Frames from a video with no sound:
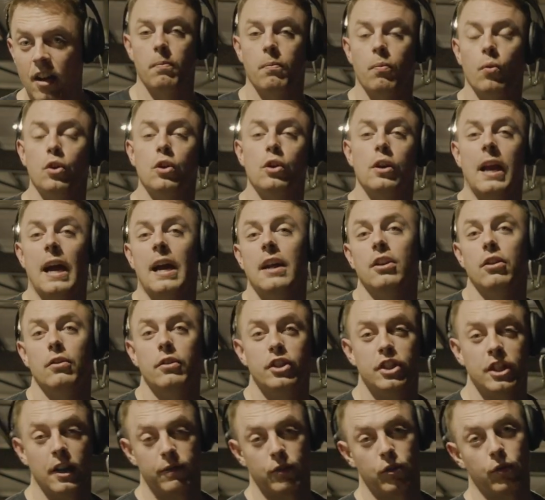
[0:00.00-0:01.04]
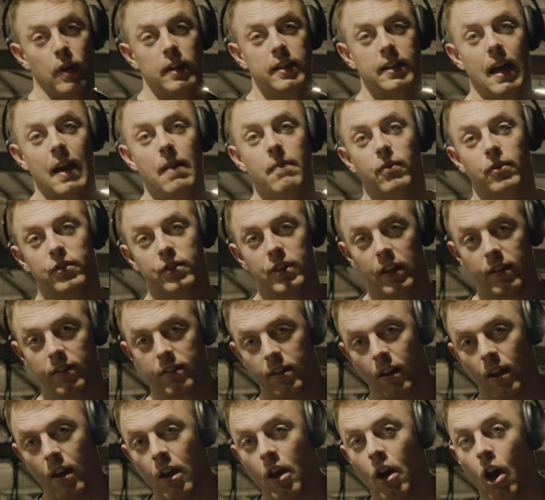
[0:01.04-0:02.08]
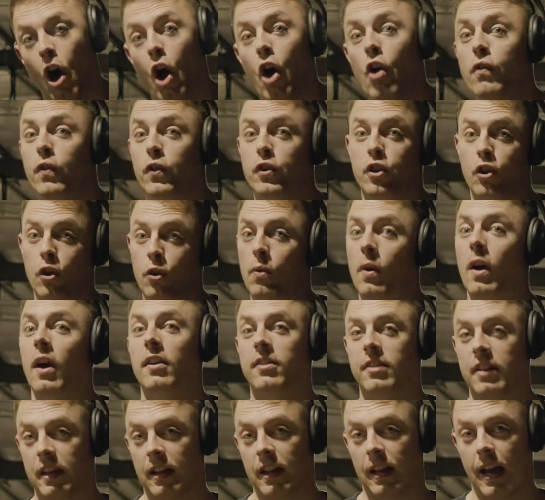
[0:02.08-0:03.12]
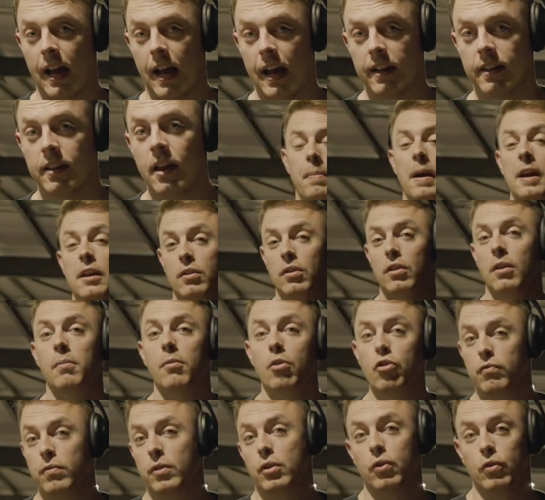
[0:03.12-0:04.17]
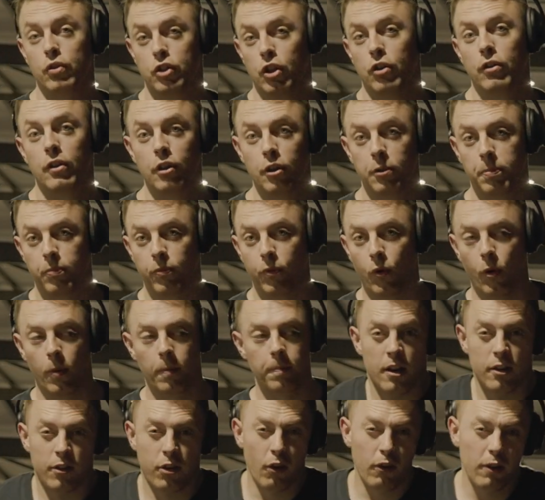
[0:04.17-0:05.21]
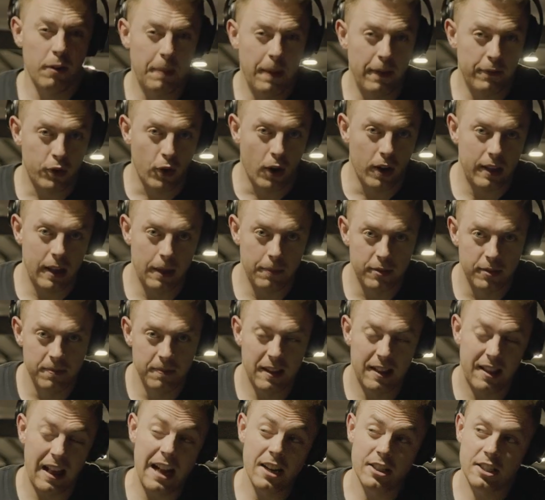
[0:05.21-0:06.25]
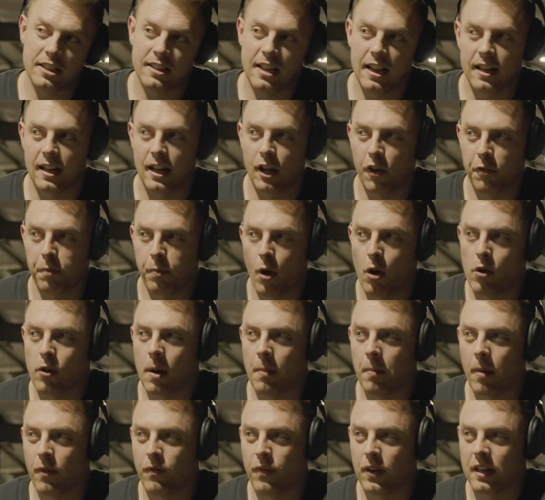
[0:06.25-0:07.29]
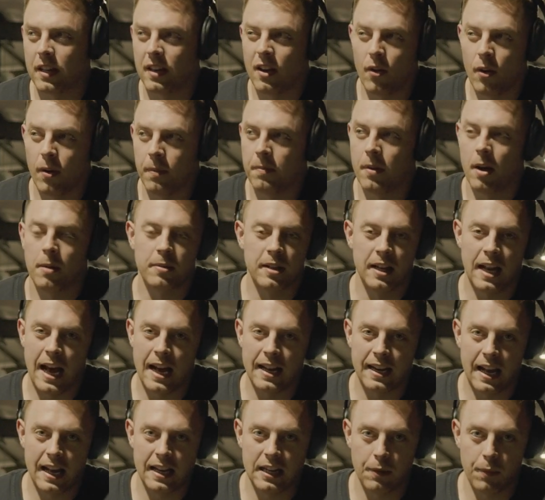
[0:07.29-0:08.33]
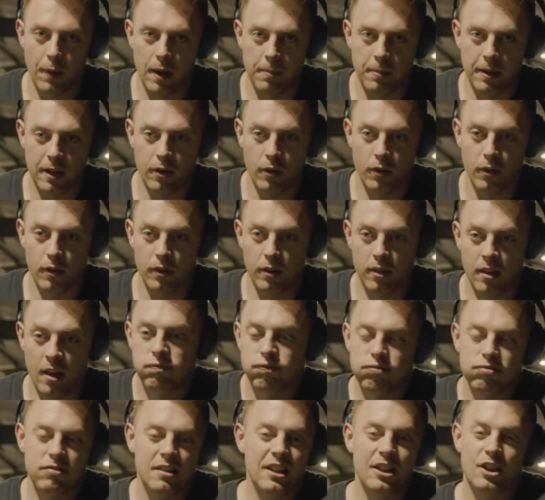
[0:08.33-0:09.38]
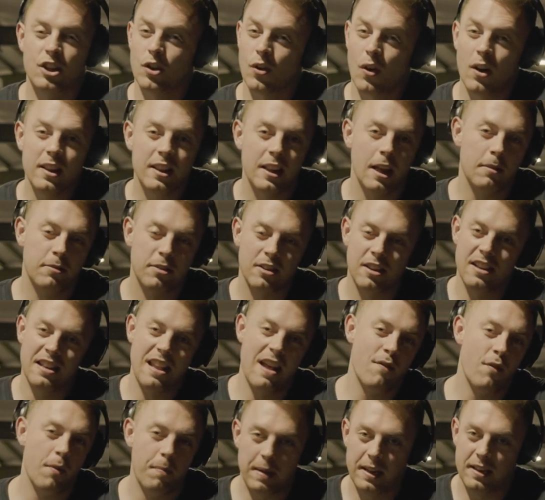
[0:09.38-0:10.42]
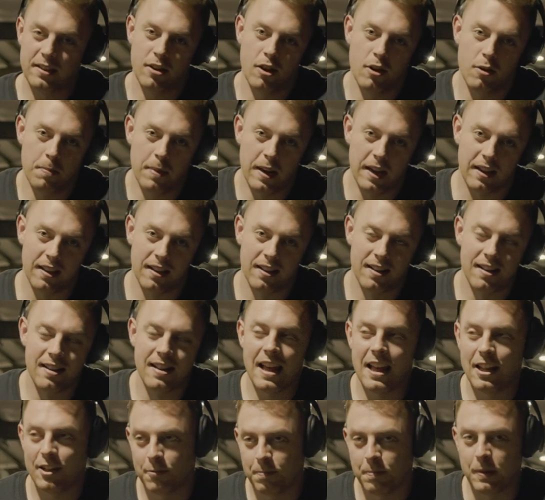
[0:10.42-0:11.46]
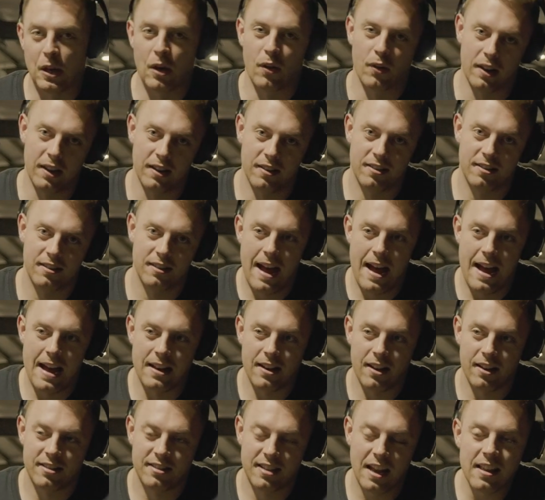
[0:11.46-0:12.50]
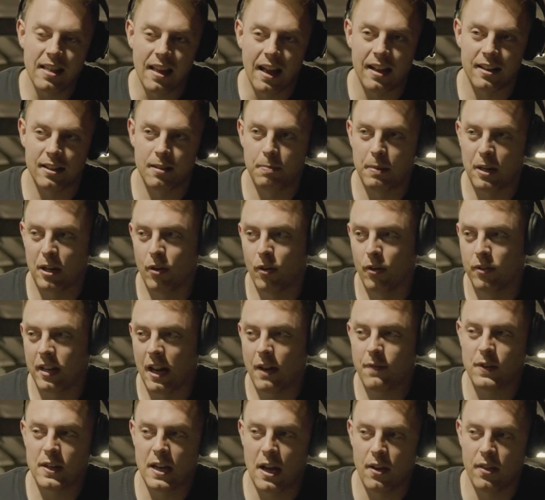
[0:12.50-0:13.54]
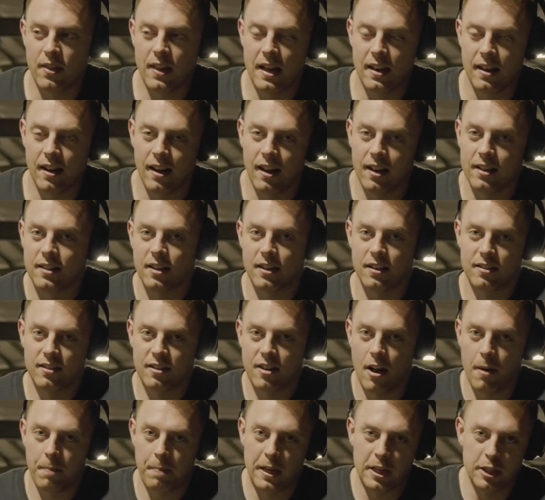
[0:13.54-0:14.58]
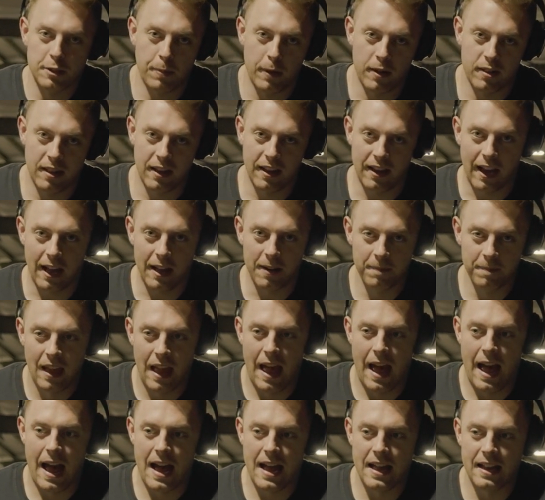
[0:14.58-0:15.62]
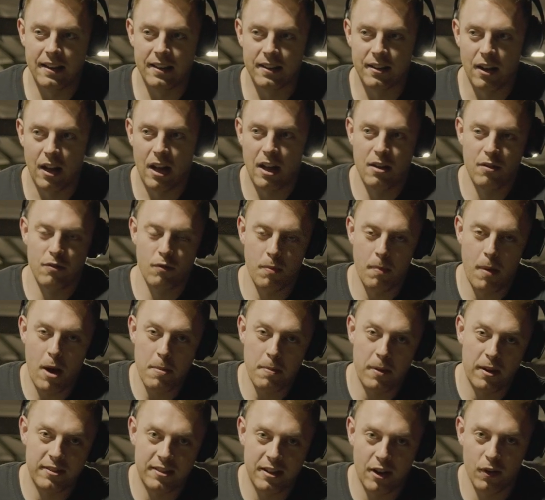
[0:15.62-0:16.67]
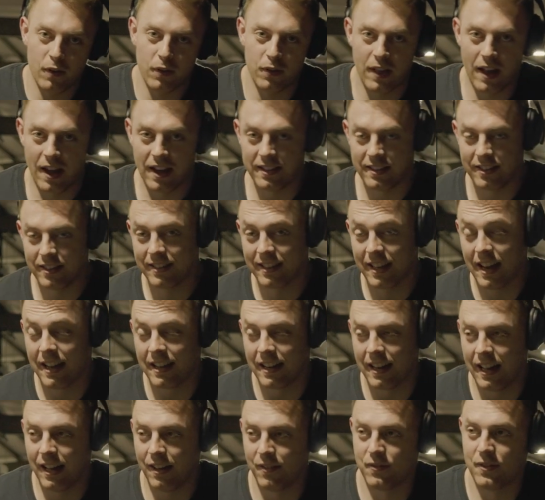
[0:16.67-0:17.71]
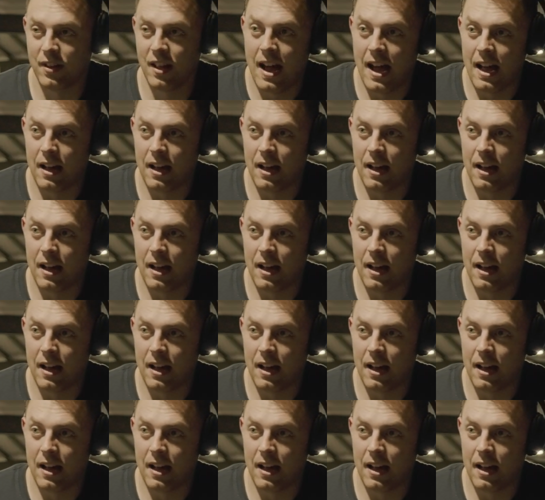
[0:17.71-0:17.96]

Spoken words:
What you can do is shift greater emphasis over to a singular head based on the movements you're choosing to perform. Let's throw in a bit of triceps. It's actually technically off program, but I figured, you know what, I'm gonna add it anyway because your triceps can never be too big. Let's be honest. And I say that because every now and then I like to start bench pressing again and remind myself that I can lift.